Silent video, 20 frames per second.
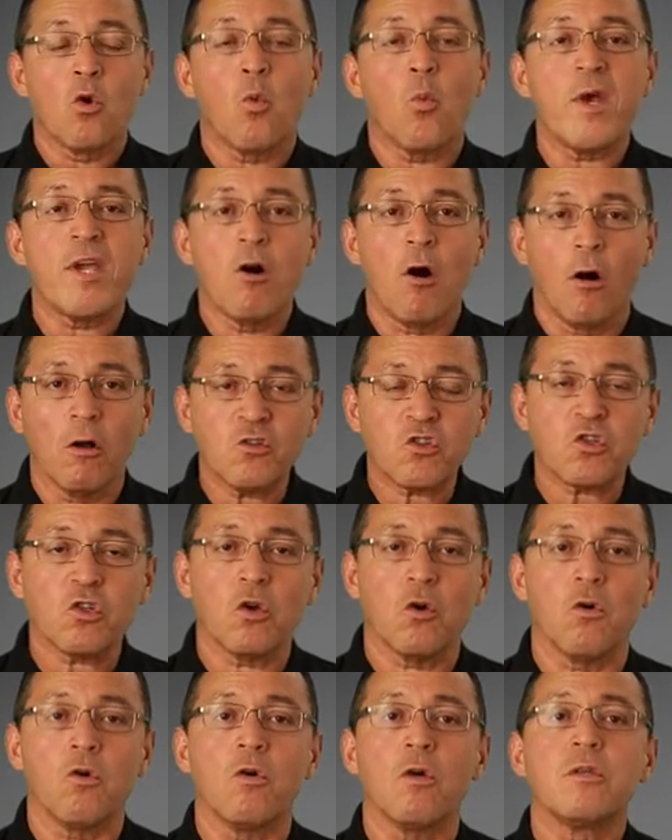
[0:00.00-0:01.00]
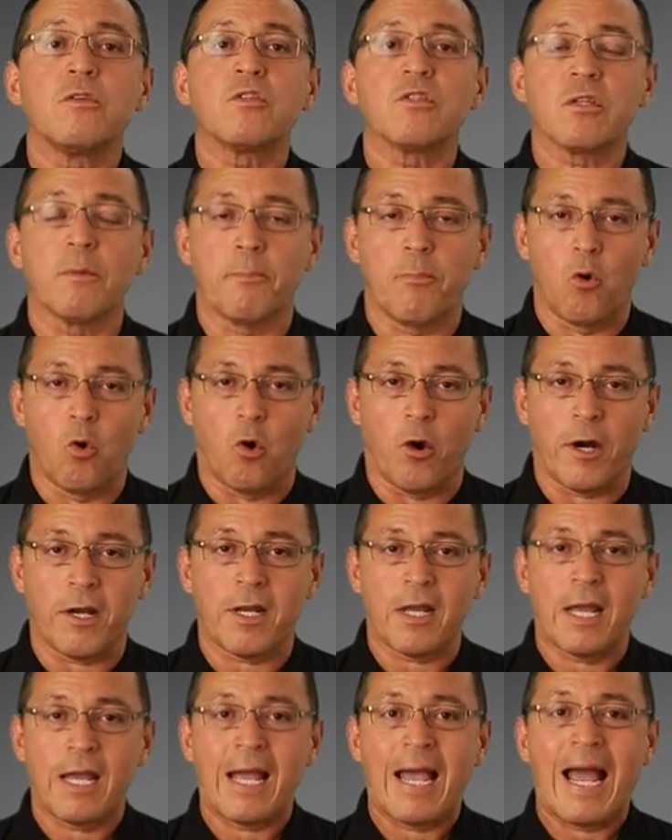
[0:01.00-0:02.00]
We also
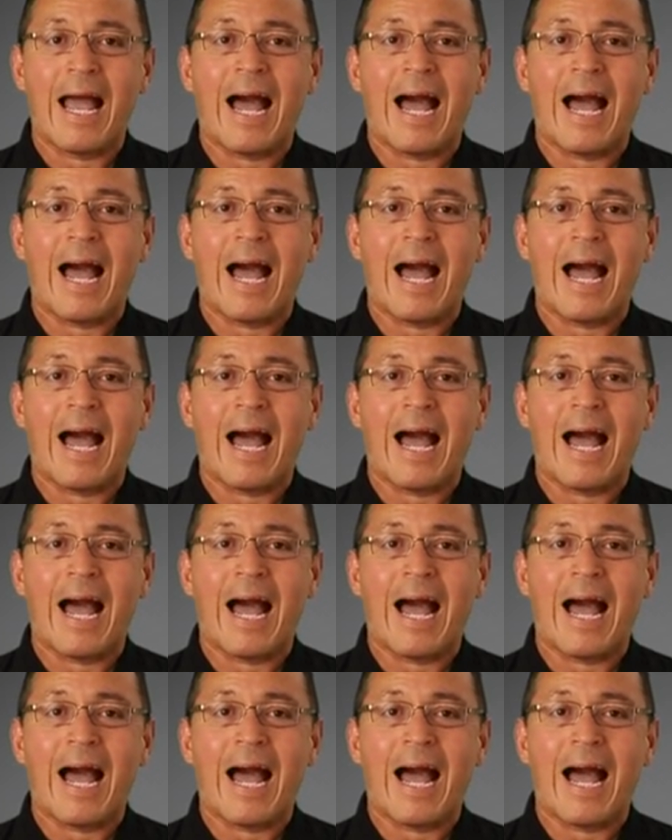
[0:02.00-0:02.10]
support